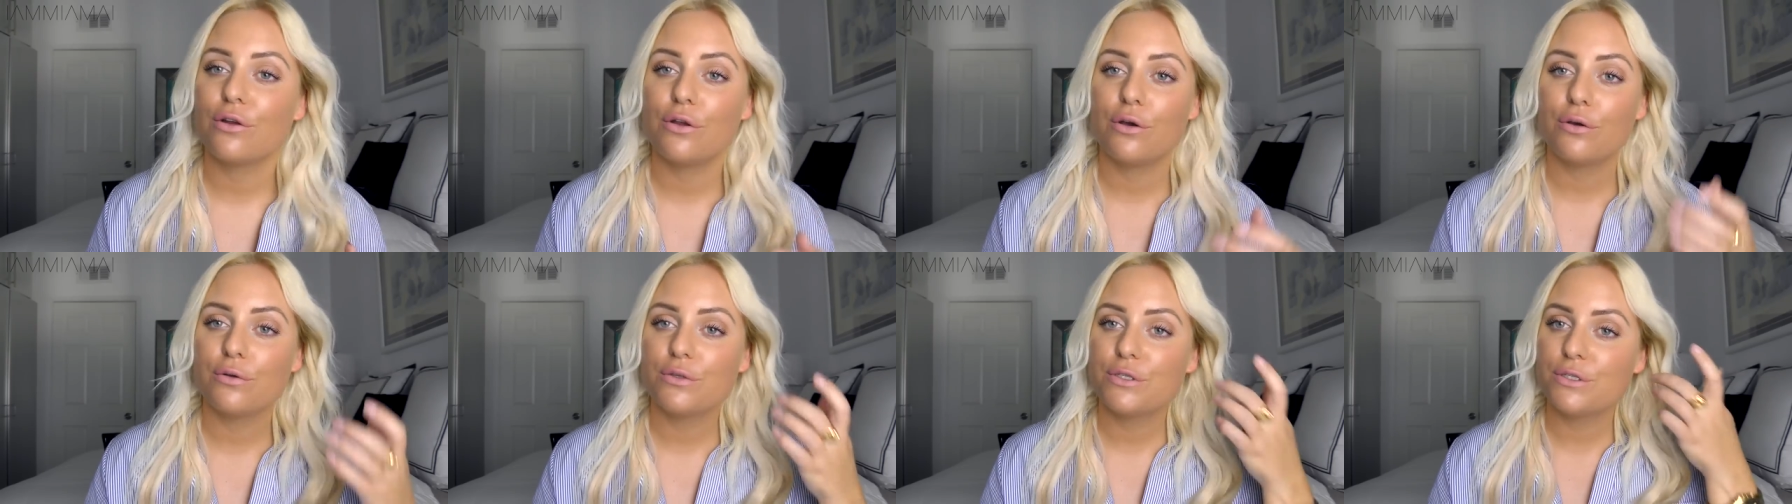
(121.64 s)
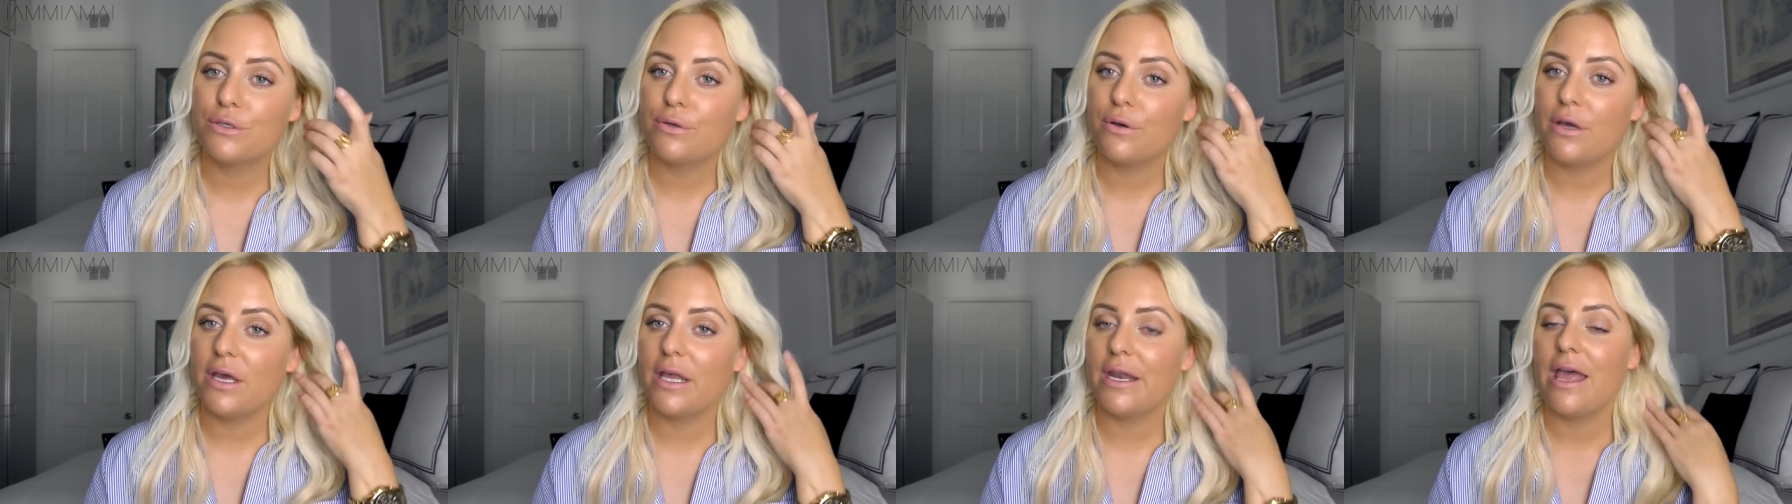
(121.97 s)
glow
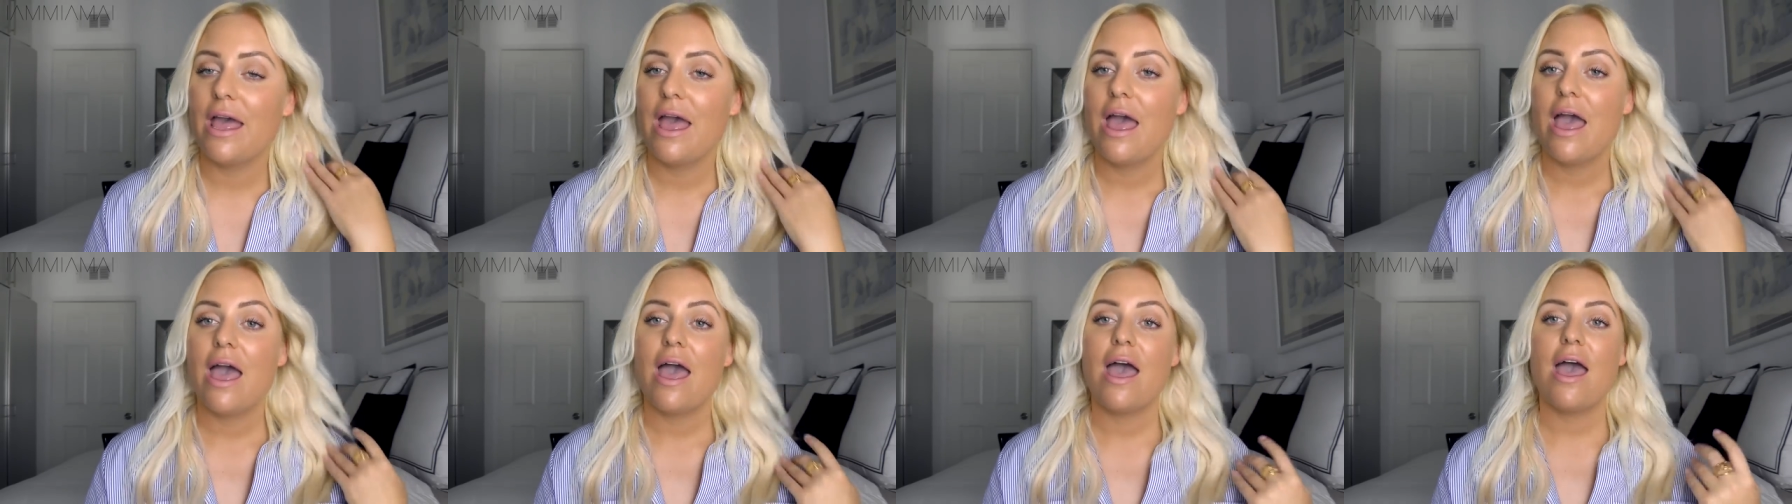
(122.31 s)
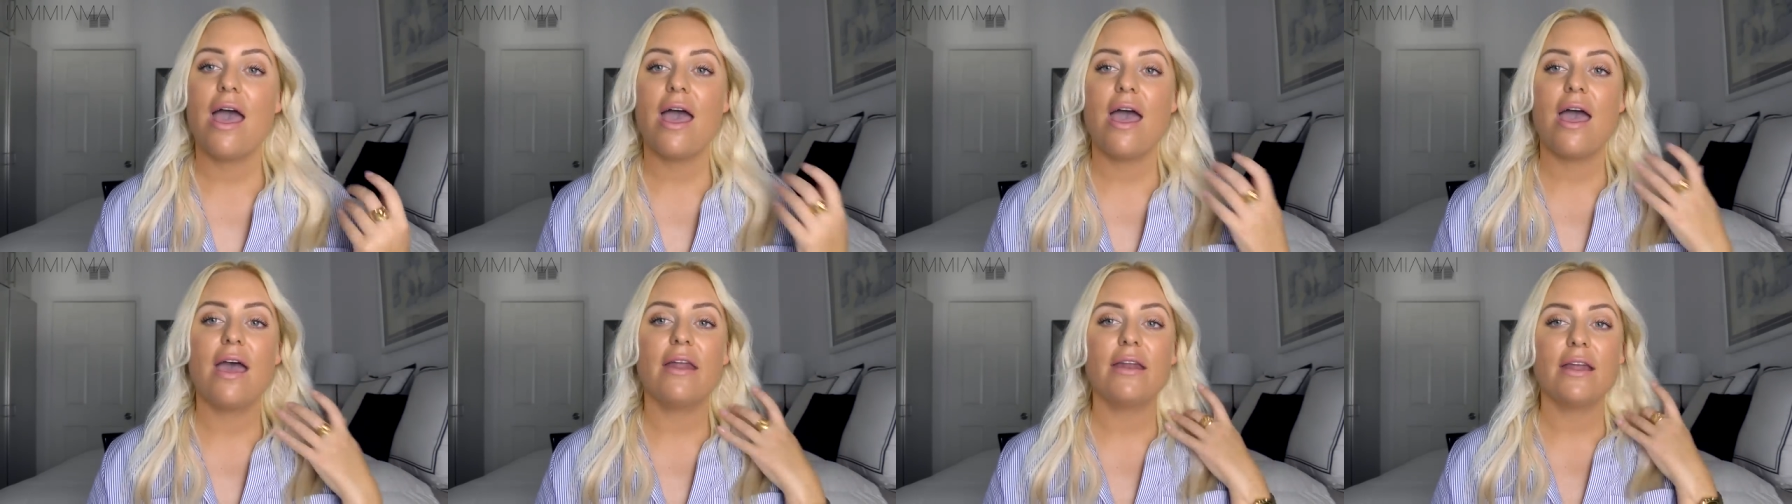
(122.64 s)
to it
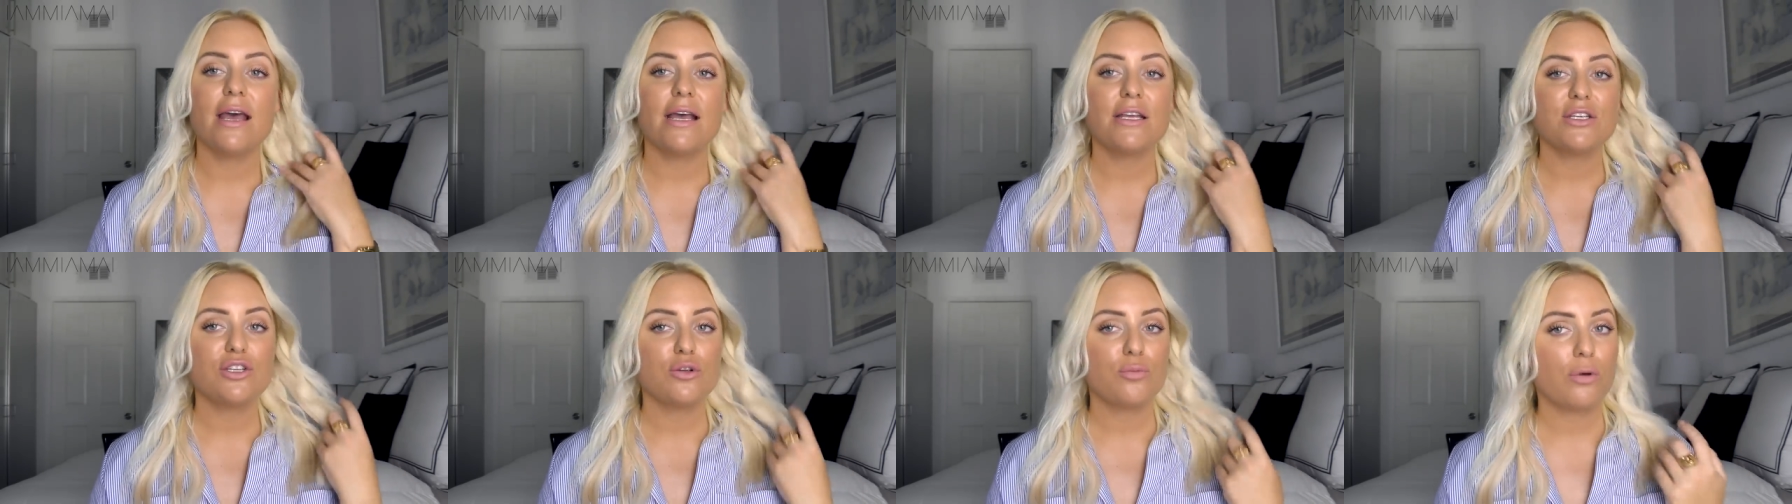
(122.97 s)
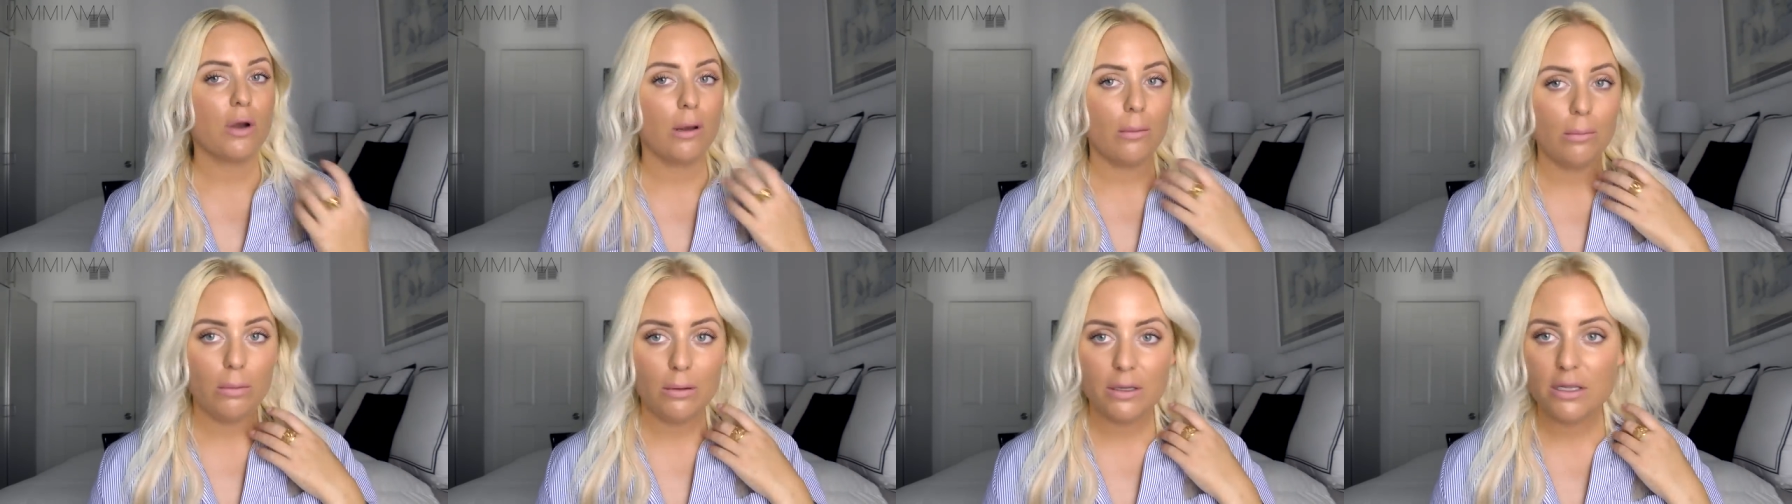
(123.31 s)
and as you
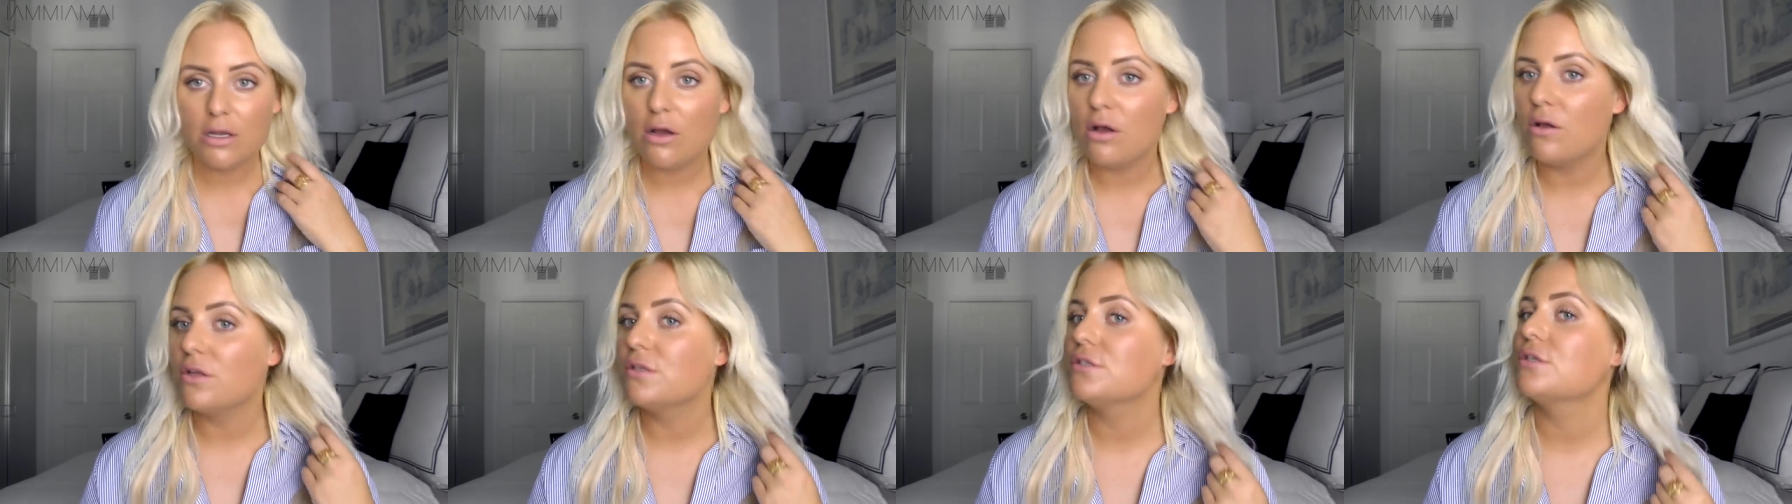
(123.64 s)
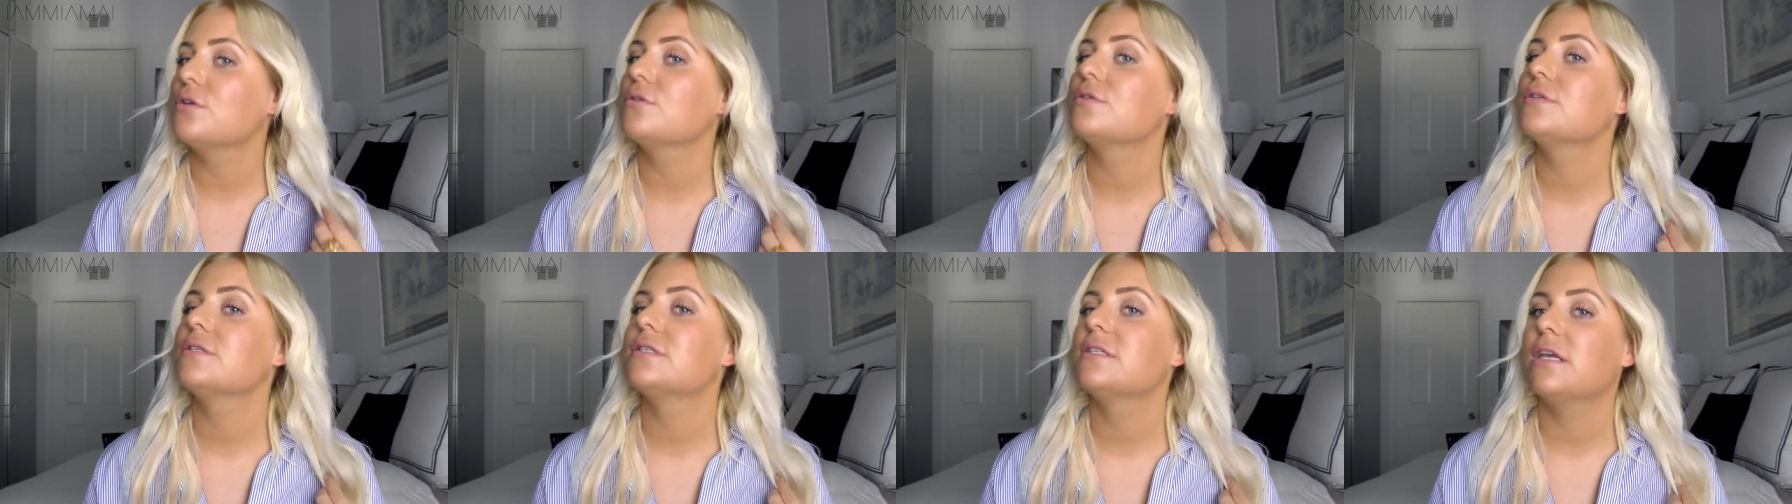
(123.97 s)
probably
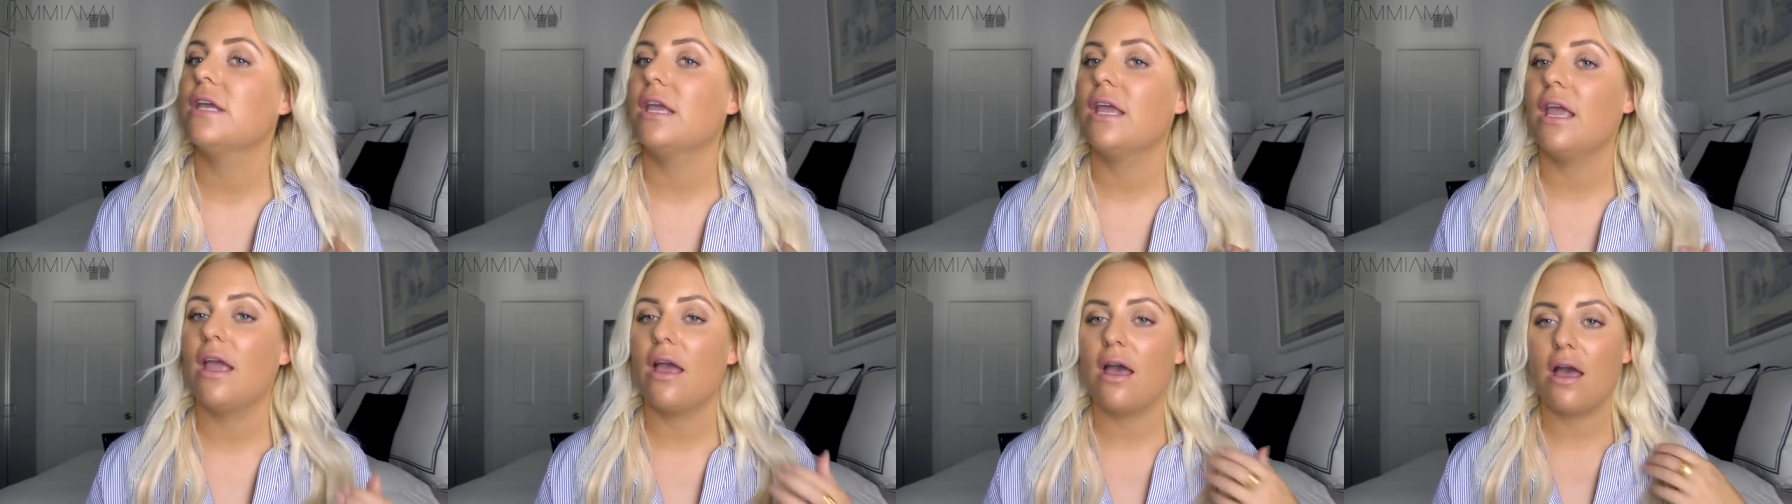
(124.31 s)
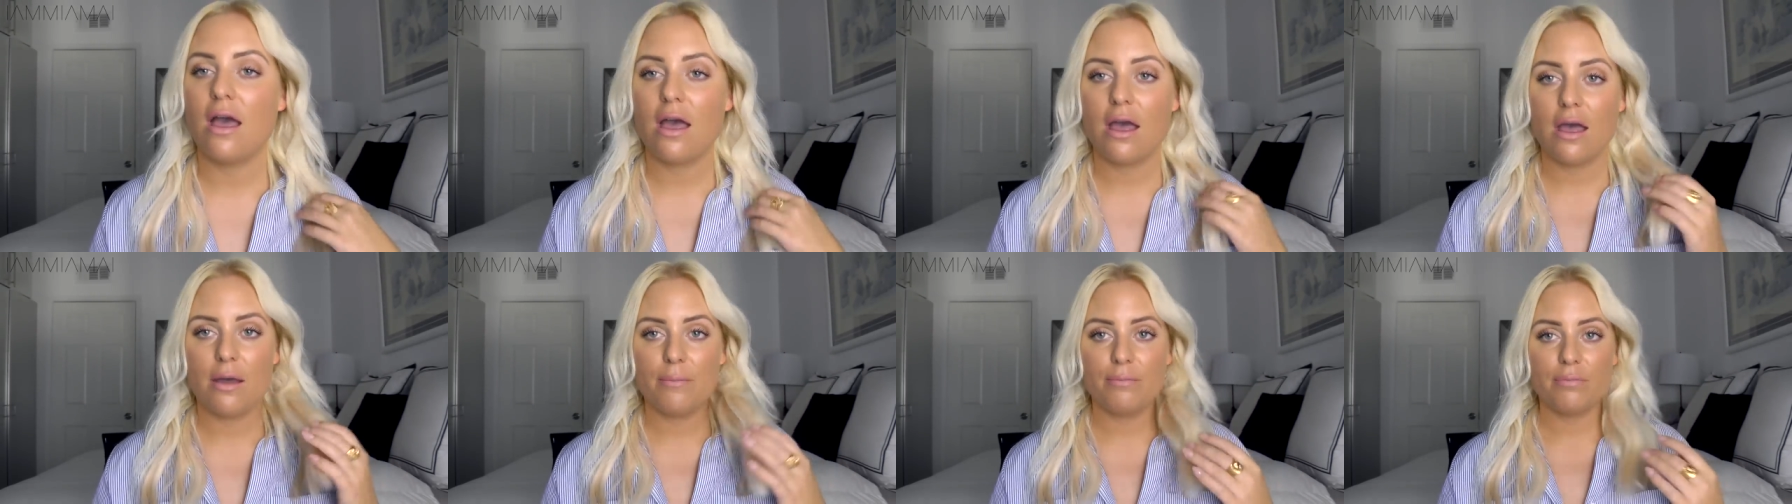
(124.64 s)
also see,
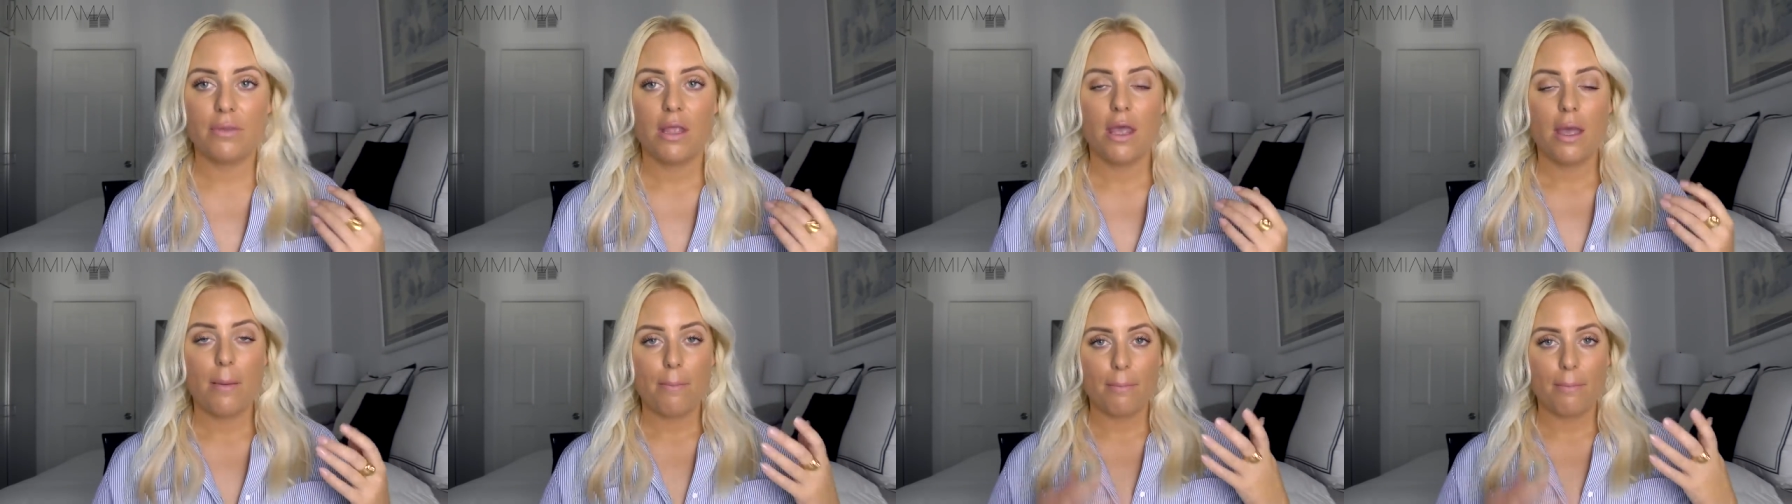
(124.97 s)
um,